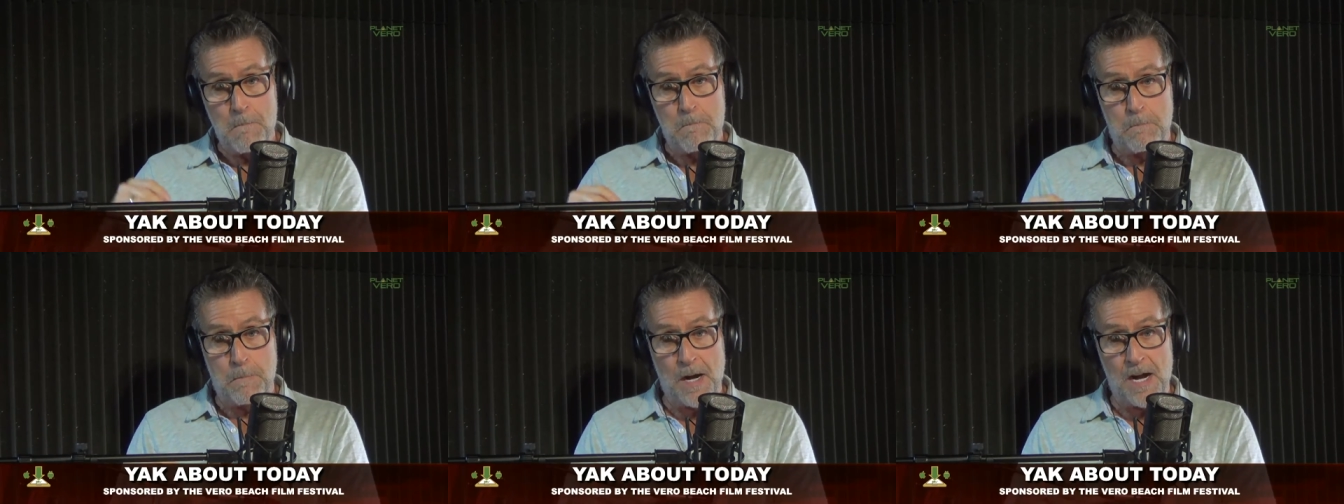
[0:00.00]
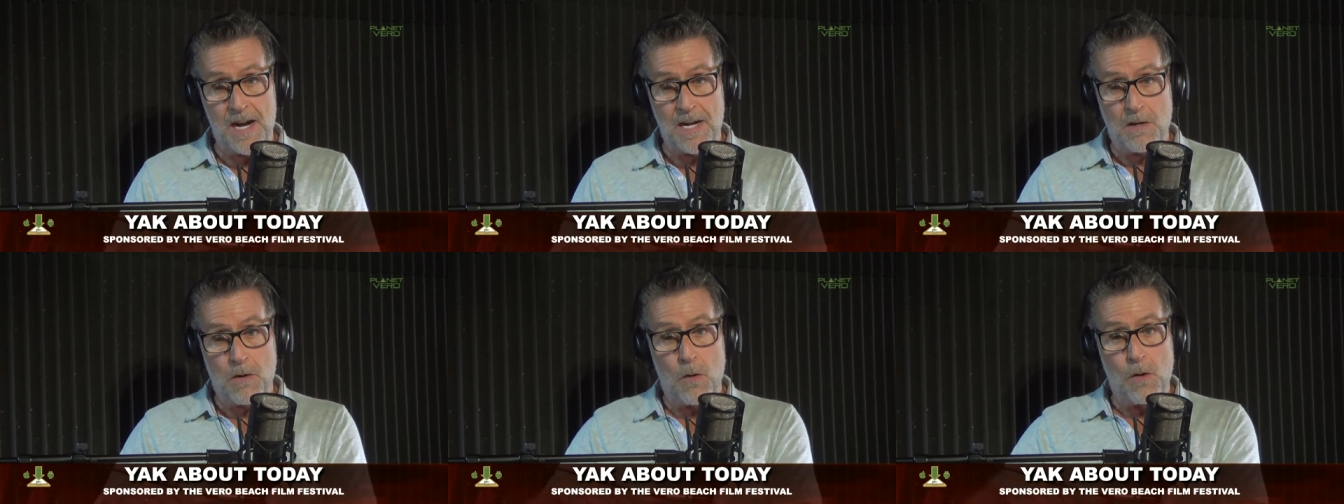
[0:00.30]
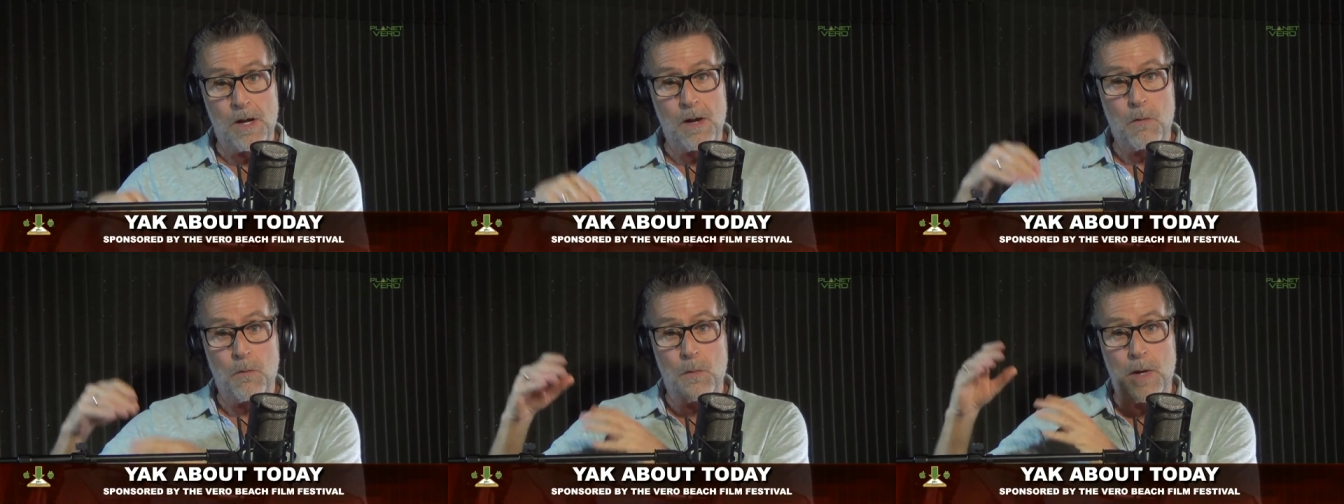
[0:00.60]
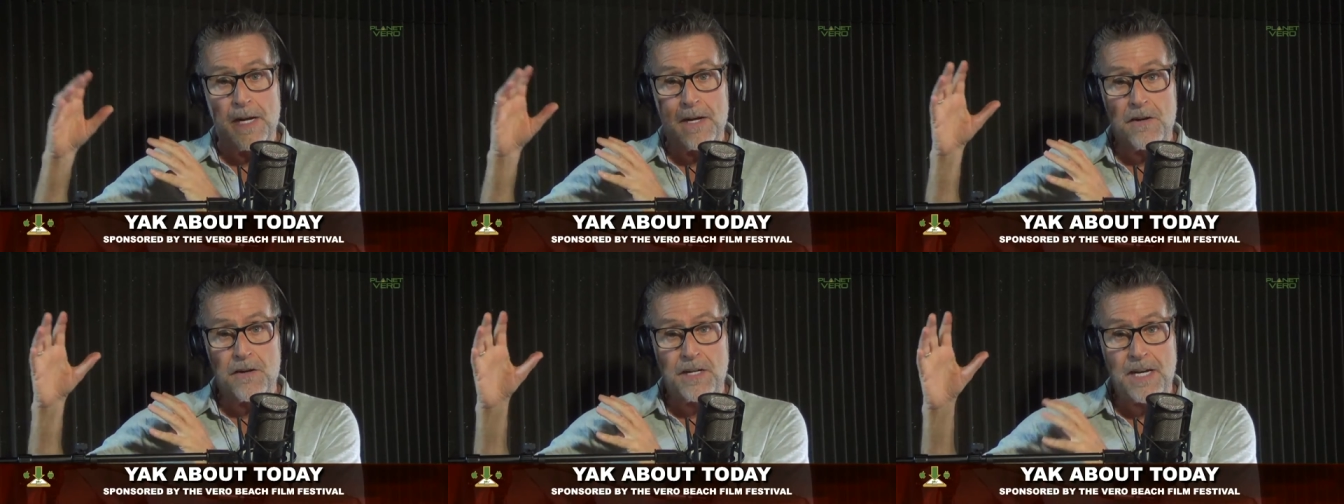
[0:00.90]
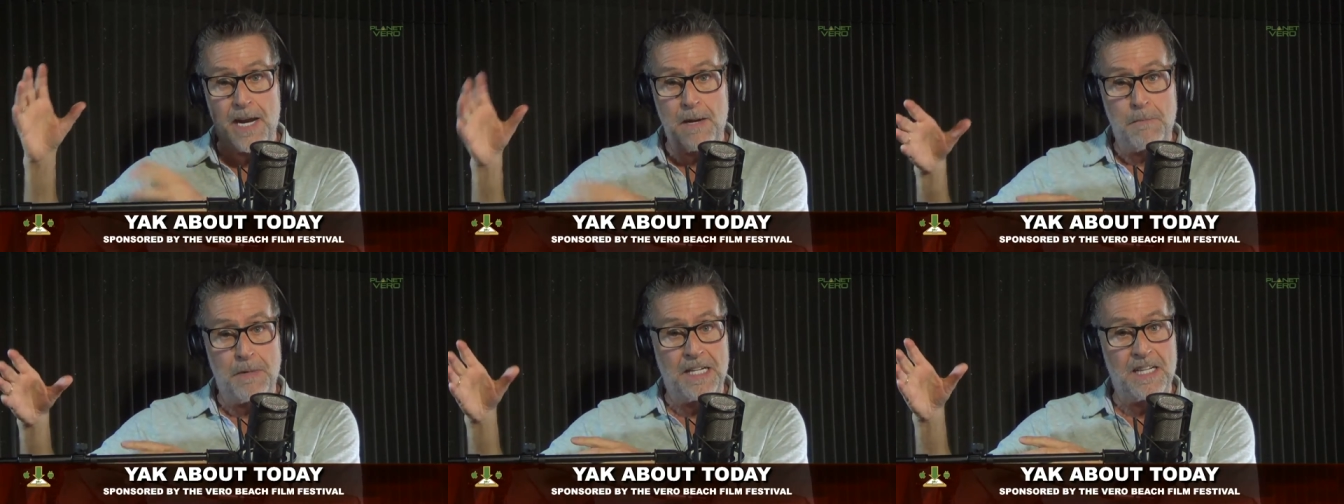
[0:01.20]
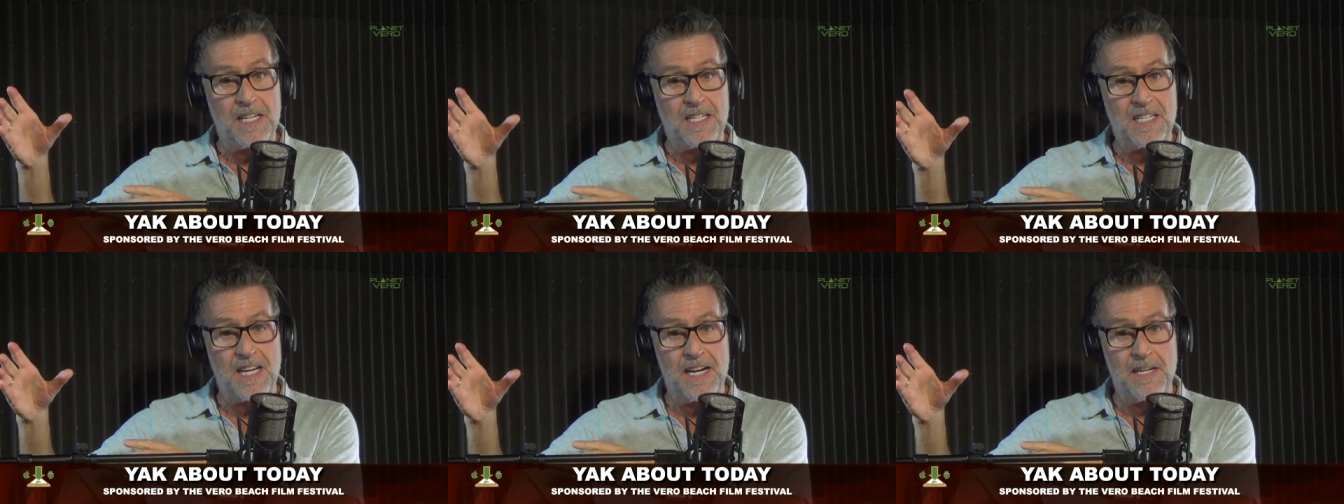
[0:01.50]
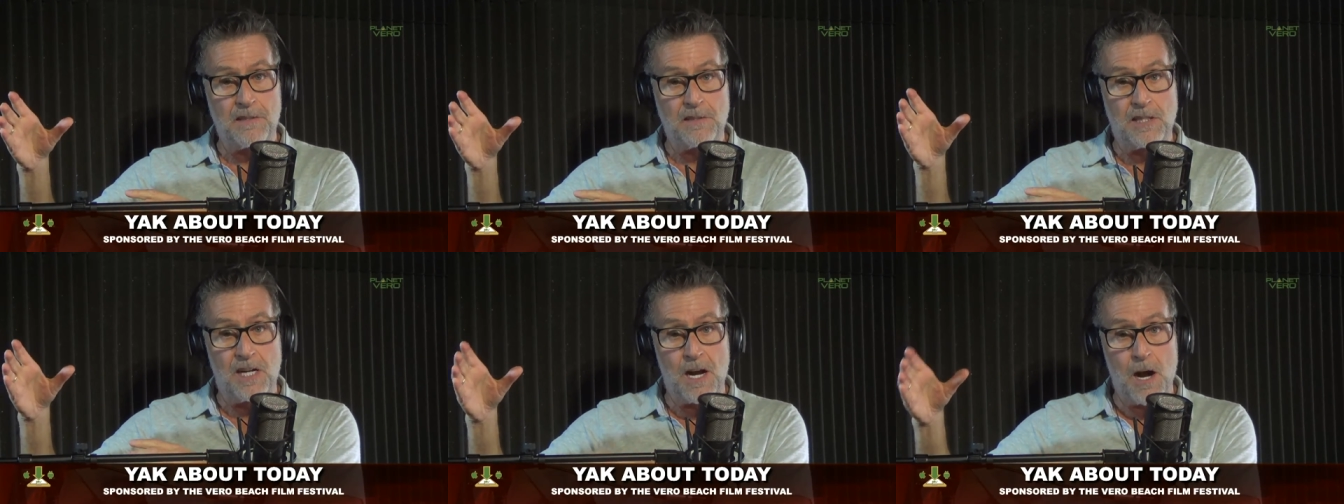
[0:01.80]
But we're keeping the
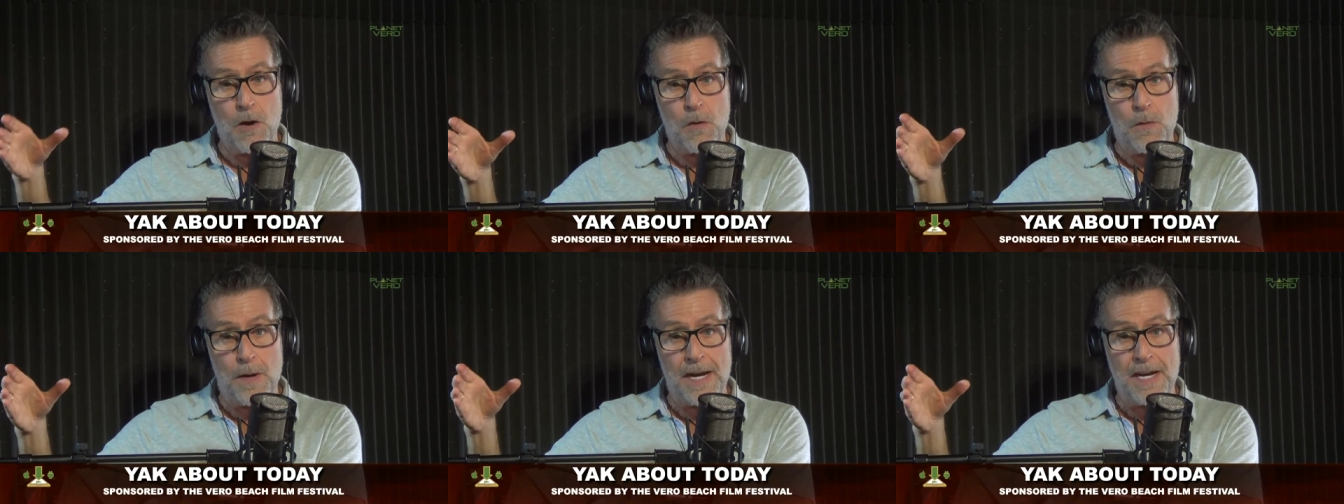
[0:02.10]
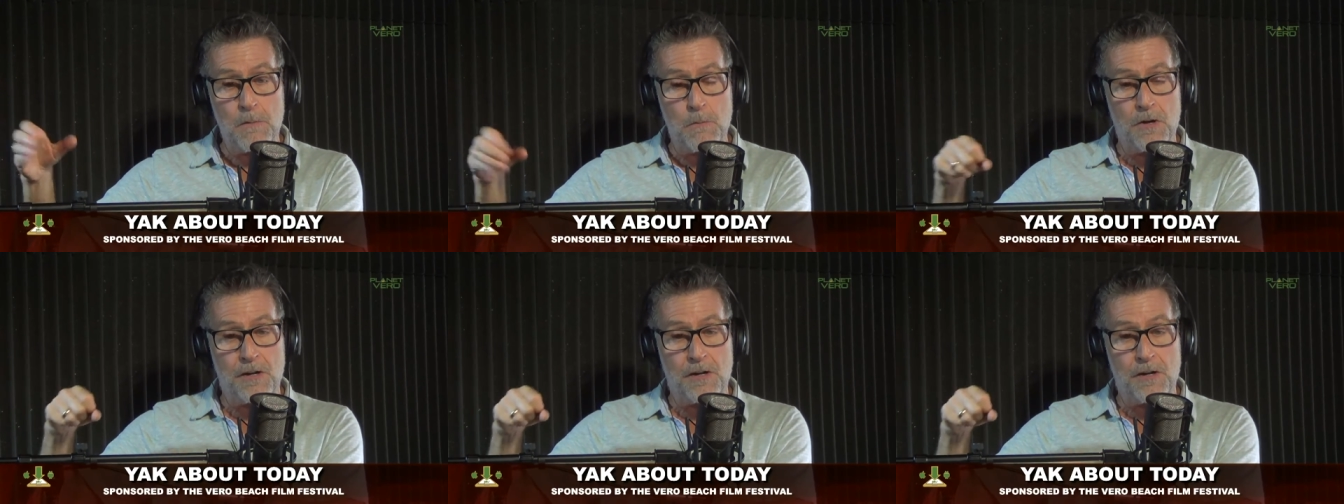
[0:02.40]
sale going.